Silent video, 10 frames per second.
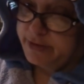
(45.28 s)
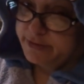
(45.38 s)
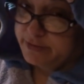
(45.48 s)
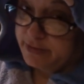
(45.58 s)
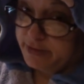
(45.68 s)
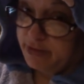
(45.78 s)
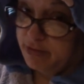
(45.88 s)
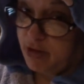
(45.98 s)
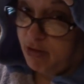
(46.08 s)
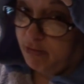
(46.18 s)
It's a little
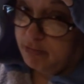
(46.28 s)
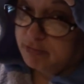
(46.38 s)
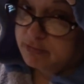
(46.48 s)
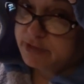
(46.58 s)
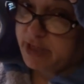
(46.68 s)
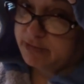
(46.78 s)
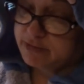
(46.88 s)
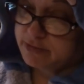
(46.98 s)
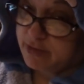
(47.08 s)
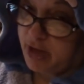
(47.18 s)
cold
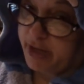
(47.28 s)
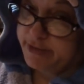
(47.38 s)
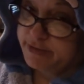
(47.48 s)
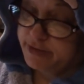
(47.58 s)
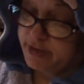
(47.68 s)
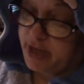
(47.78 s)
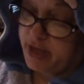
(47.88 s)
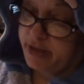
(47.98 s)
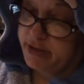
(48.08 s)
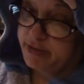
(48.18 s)
outside today.